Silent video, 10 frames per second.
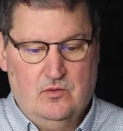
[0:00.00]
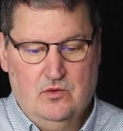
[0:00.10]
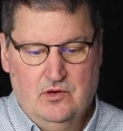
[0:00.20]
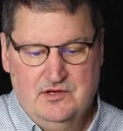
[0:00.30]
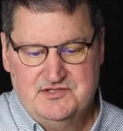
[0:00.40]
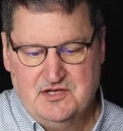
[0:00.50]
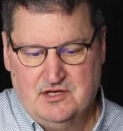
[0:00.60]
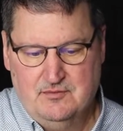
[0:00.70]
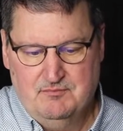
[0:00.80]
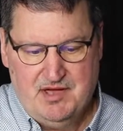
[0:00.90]
or it's a
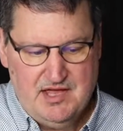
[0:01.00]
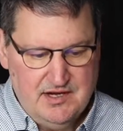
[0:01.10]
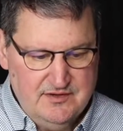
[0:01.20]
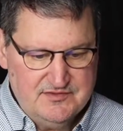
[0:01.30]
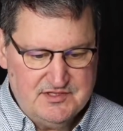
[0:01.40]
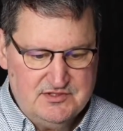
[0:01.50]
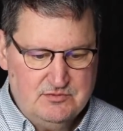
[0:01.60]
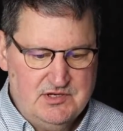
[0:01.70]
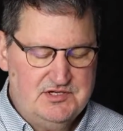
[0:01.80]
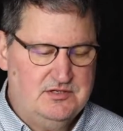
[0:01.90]
competitive
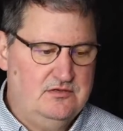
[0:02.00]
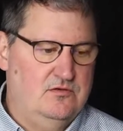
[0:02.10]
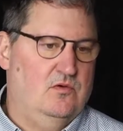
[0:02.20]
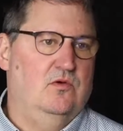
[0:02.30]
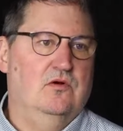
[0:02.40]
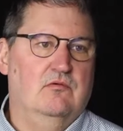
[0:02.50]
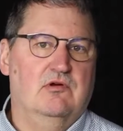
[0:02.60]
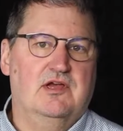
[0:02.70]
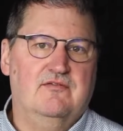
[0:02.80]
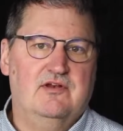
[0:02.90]
situation, or
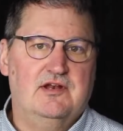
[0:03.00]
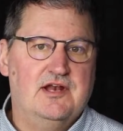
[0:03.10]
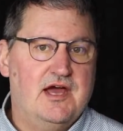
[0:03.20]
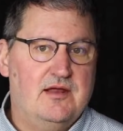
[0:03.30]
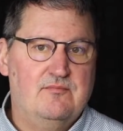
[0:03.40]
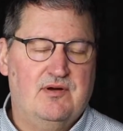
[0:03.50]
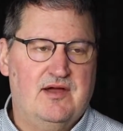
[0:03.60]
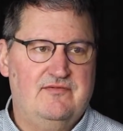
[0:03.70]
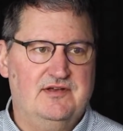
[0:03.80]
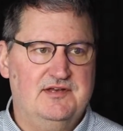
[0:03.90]
we're given a
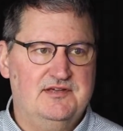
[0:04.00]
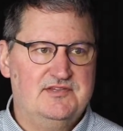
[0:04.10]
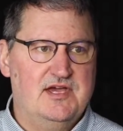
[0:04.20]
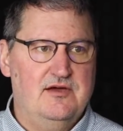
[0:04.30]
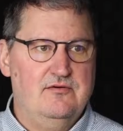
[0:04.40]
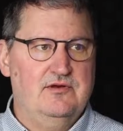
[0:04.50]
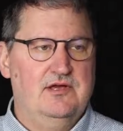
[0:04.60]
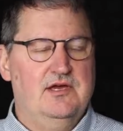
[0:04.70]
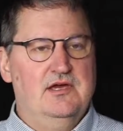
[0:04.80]
nonprofit discount.